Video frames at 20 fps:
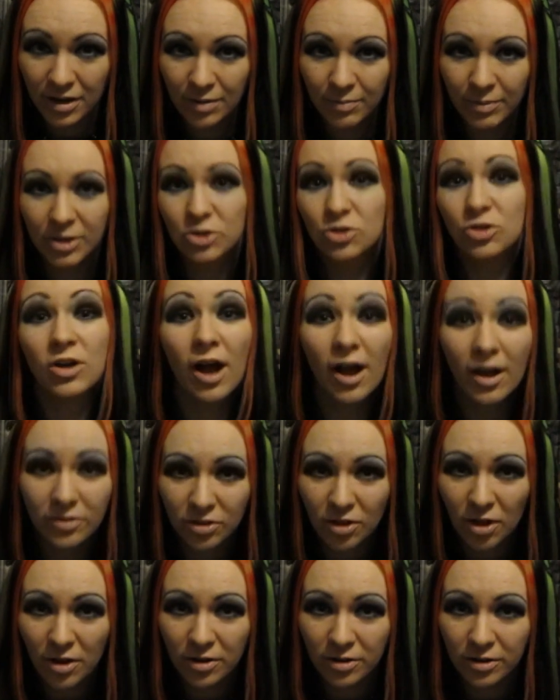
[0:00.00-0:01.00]
Because your goth
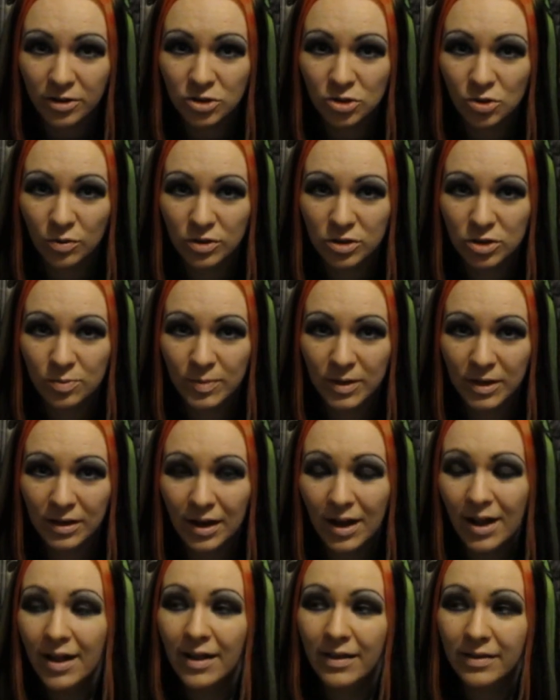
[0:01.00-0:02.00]
daughter is going to
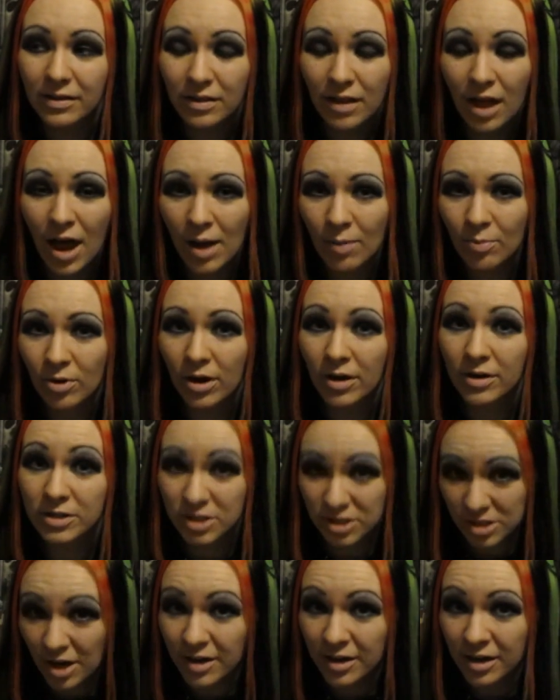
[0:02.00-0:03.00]
be in the library
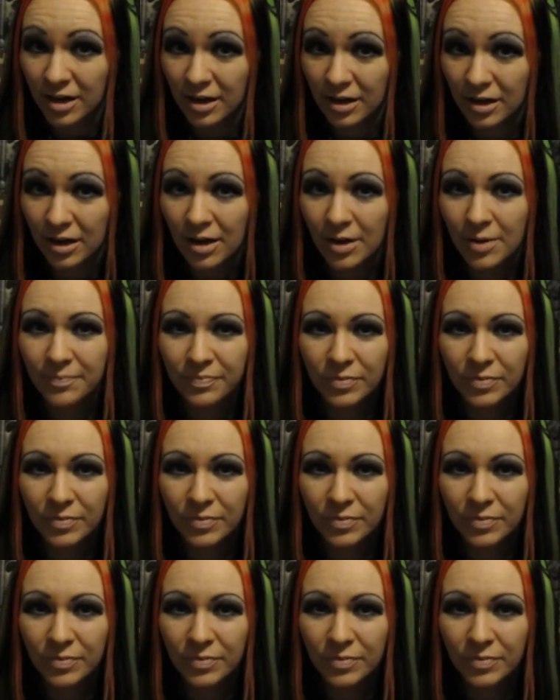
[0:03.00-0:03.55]
studying,